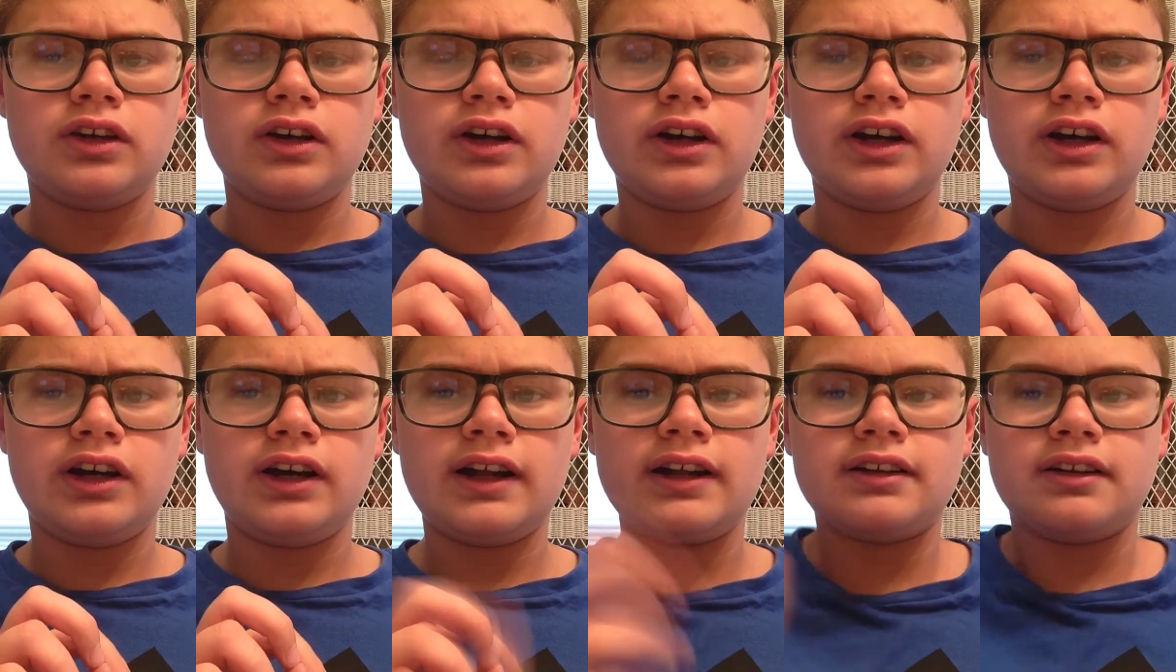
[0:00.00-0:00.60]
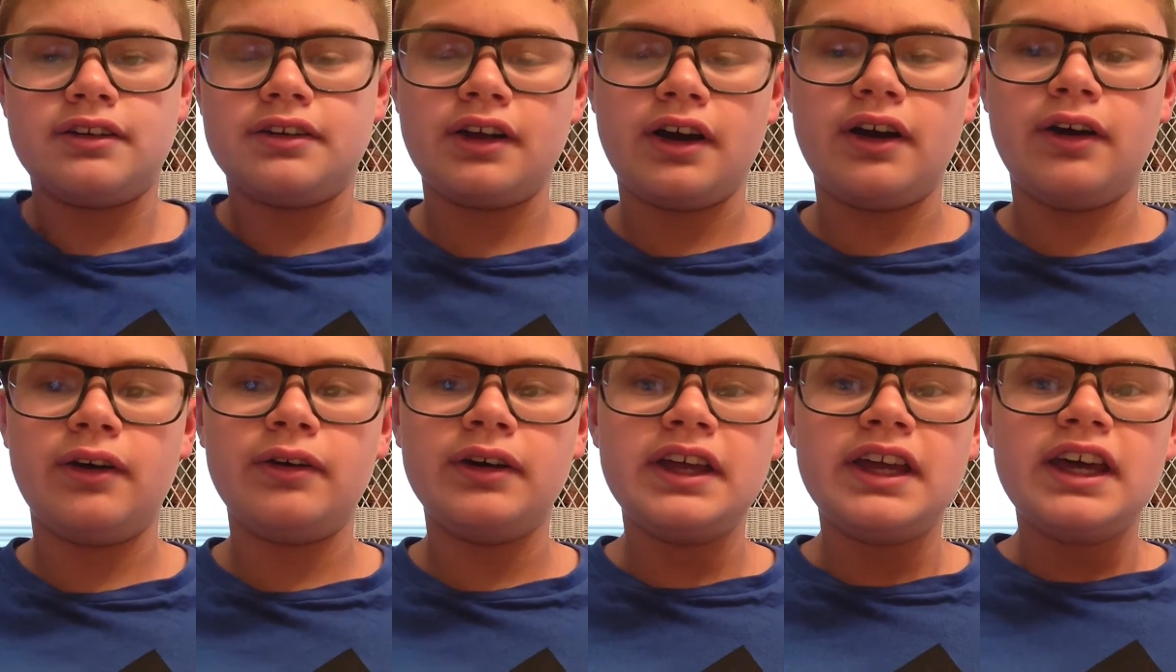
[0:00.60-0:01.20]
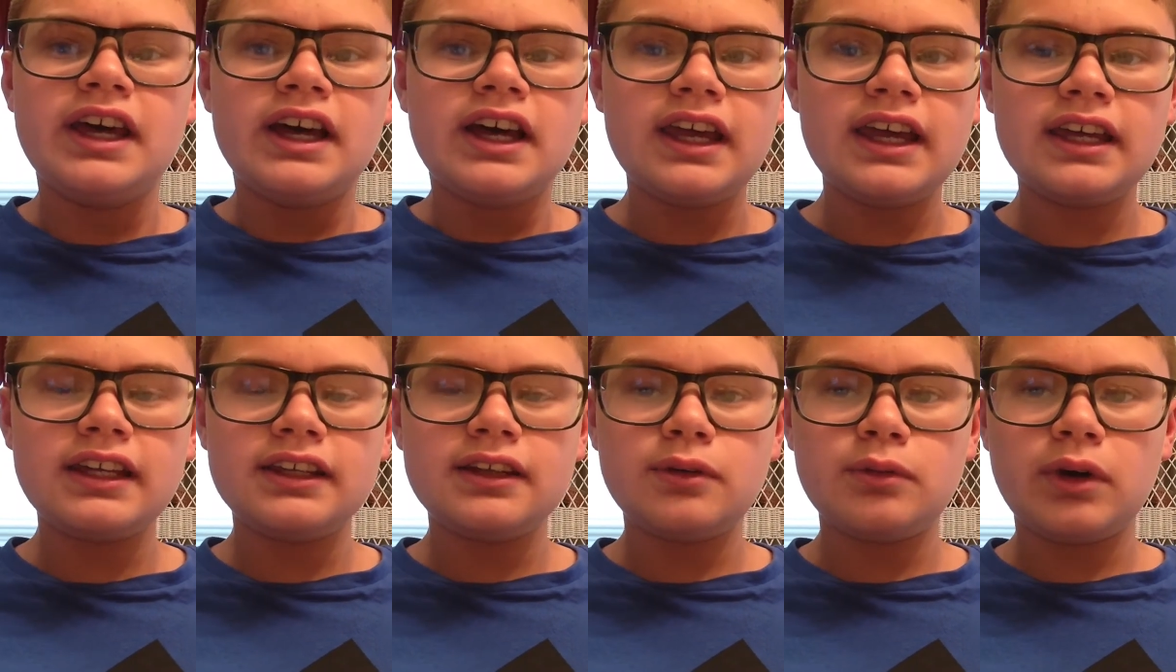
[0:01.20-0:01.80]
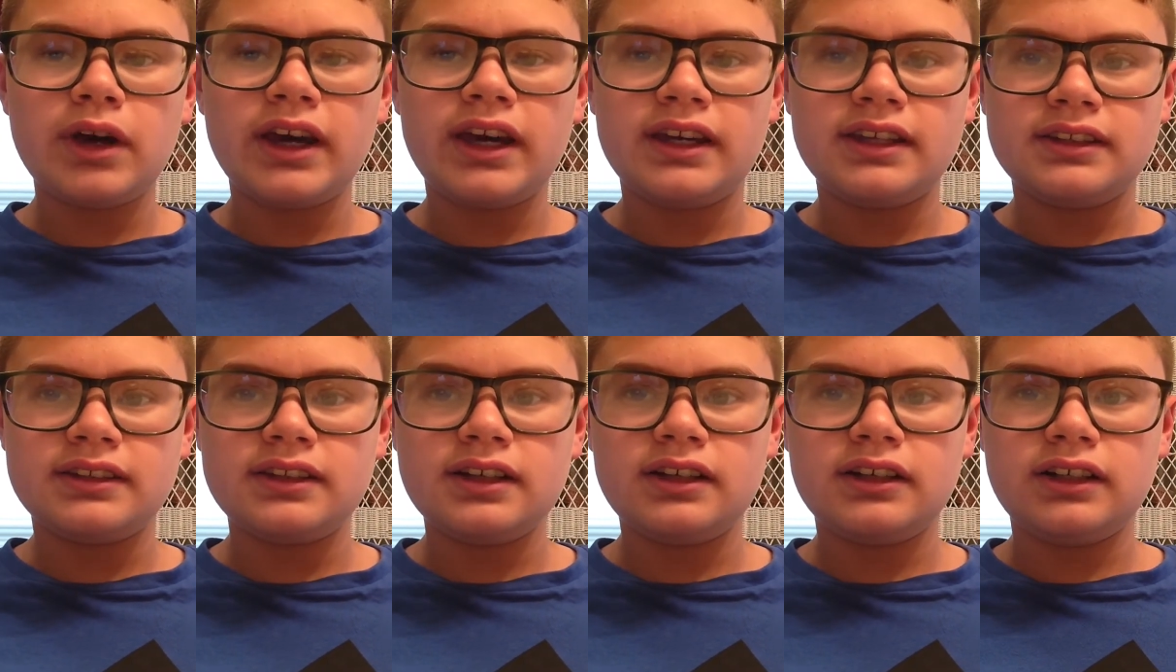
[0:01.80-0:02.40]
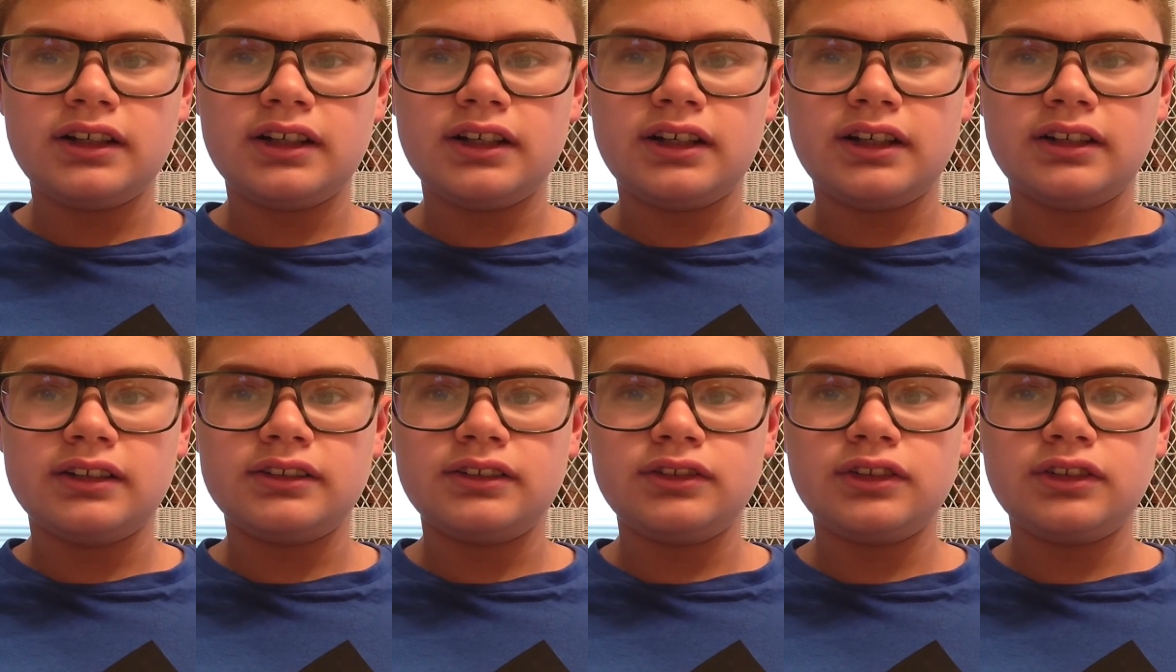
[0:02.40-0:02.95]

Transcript: Uh, I don't know. Anyway, uh,